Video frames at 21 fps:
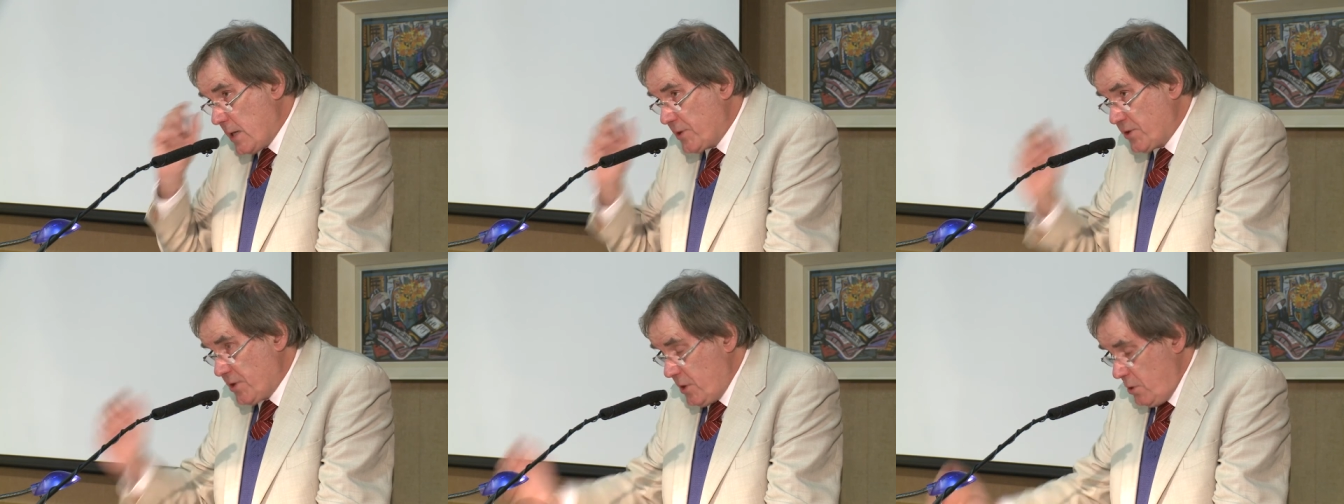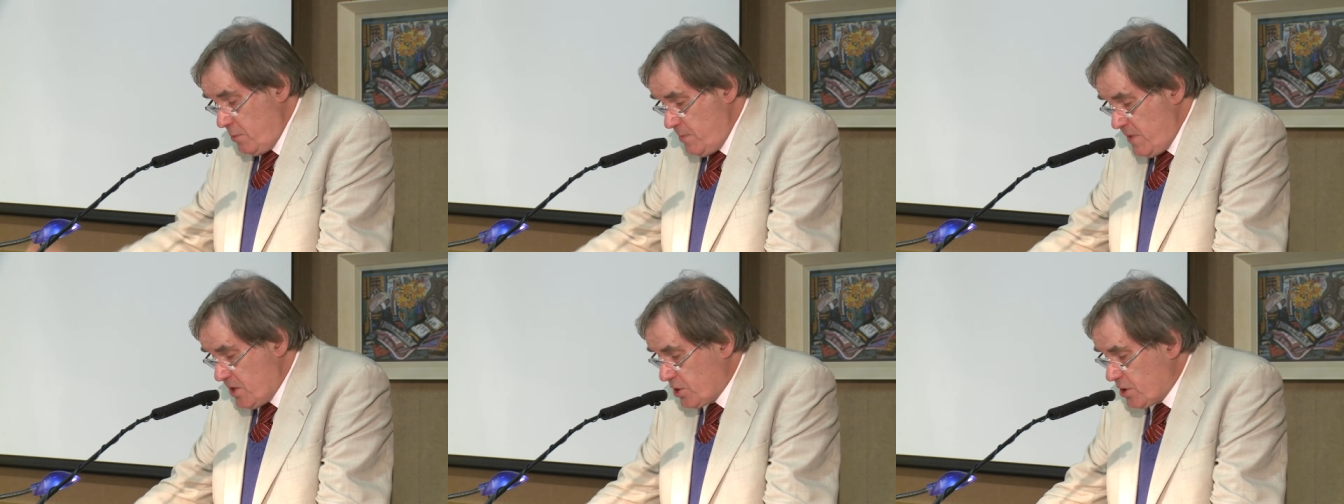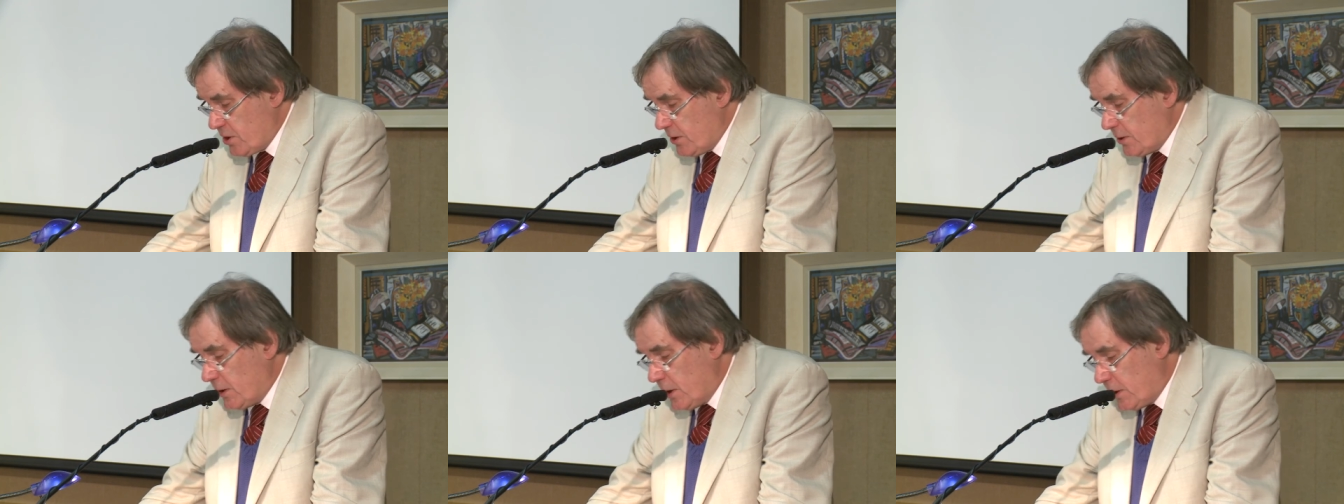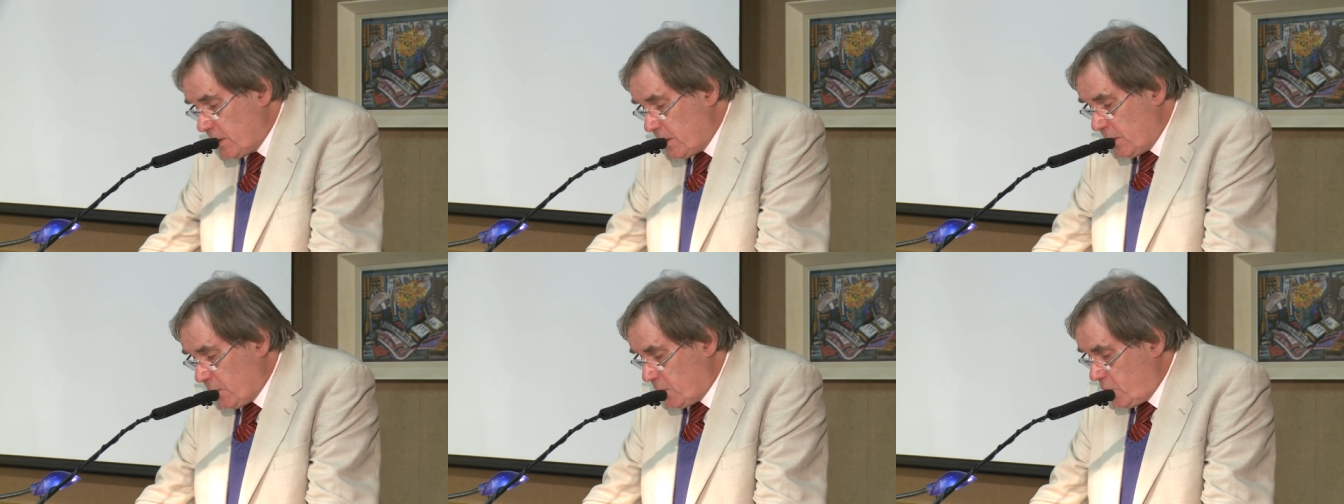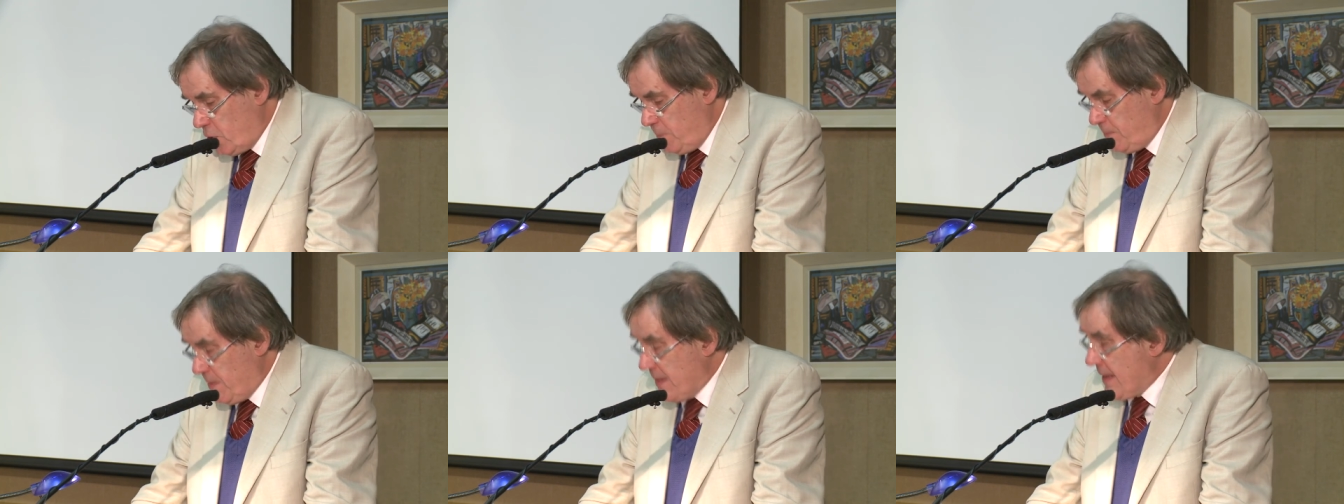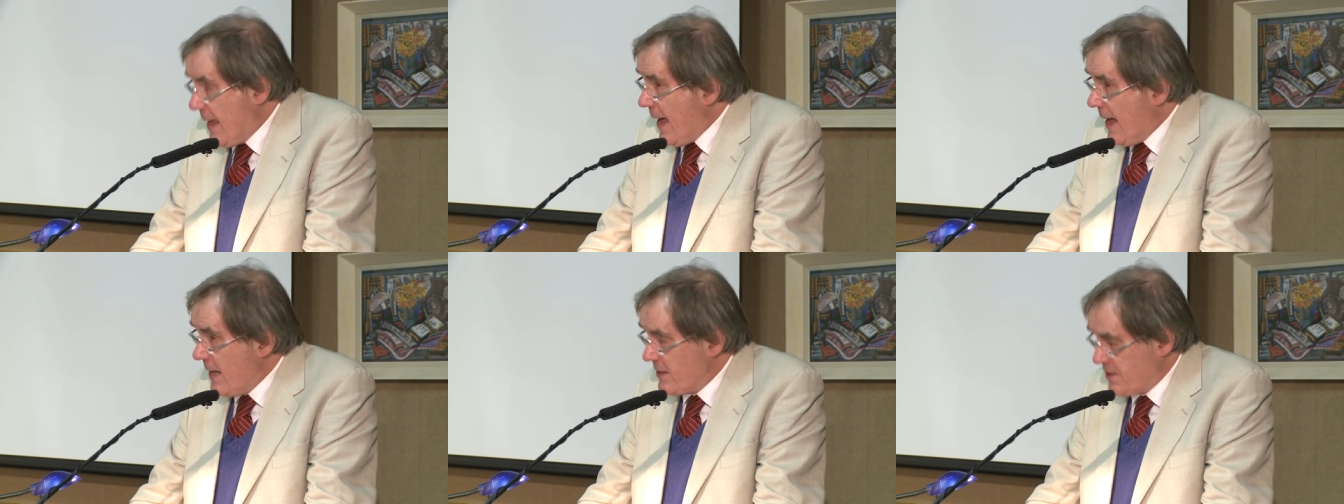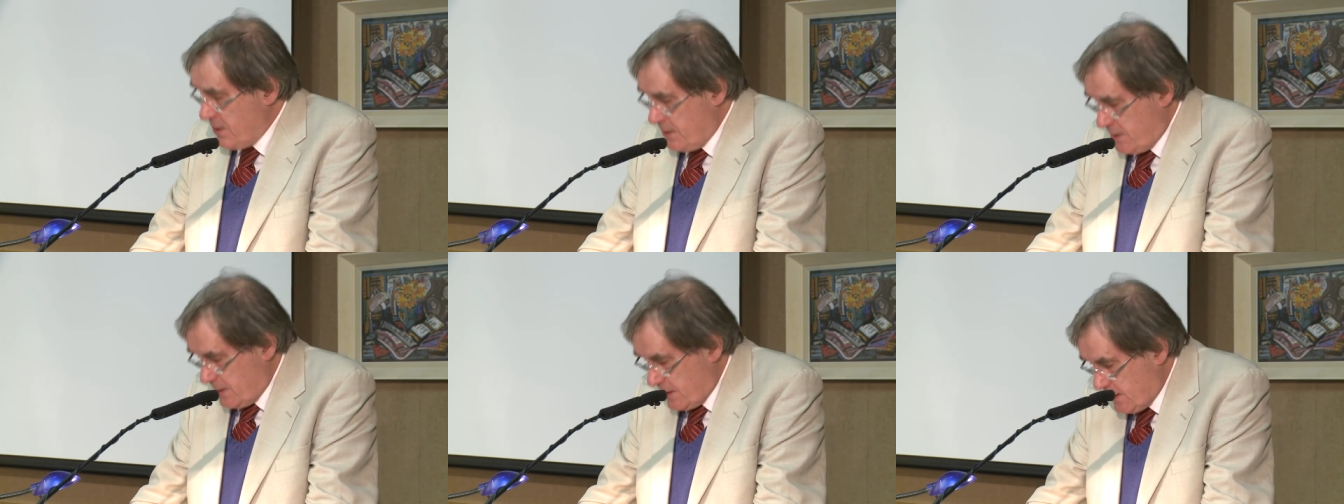such an omission could be
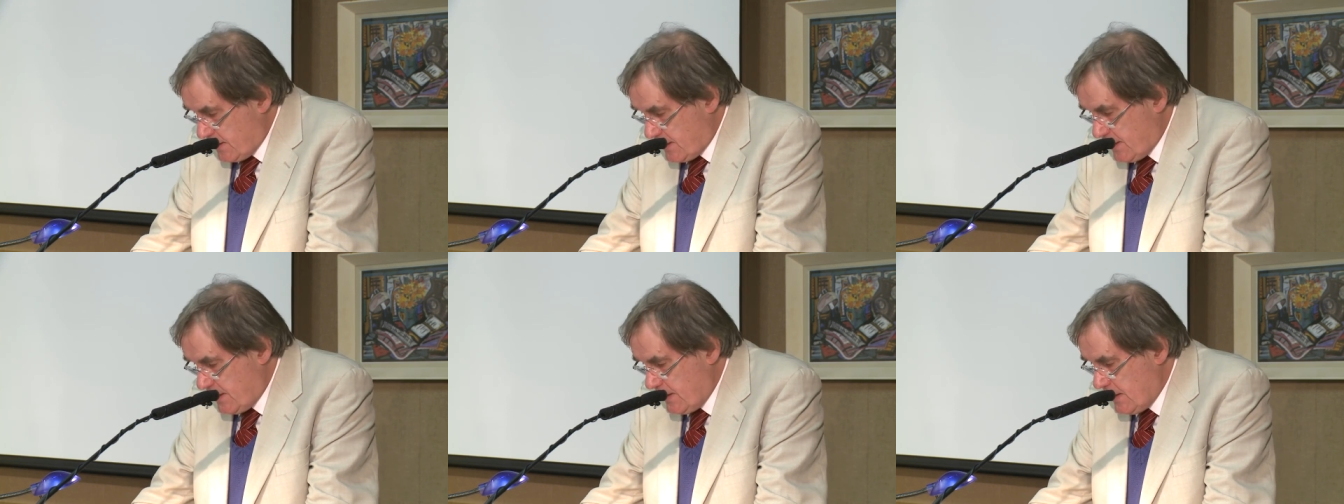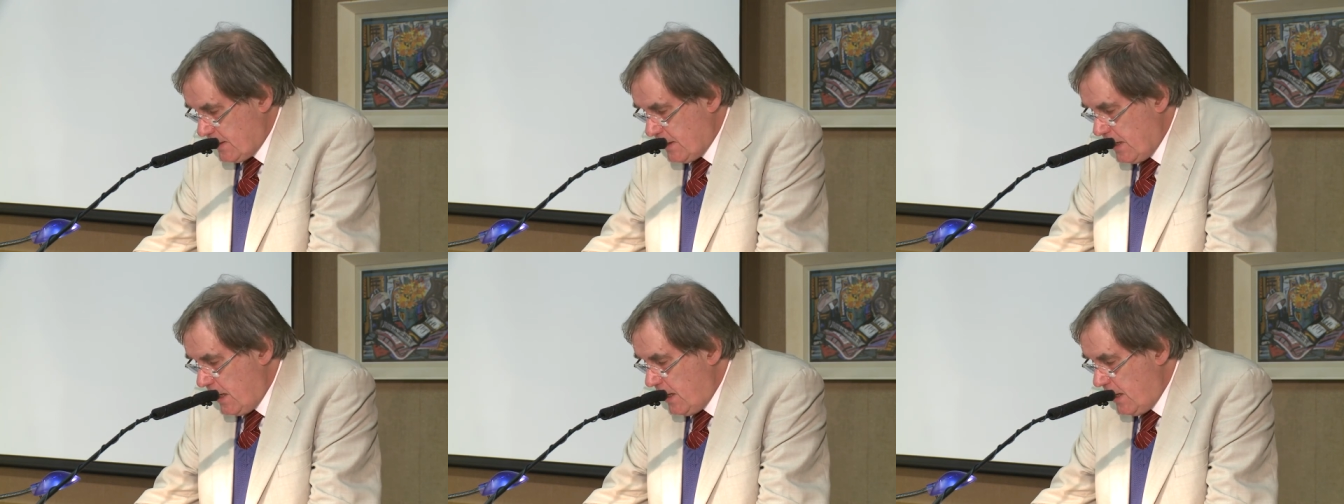hazardous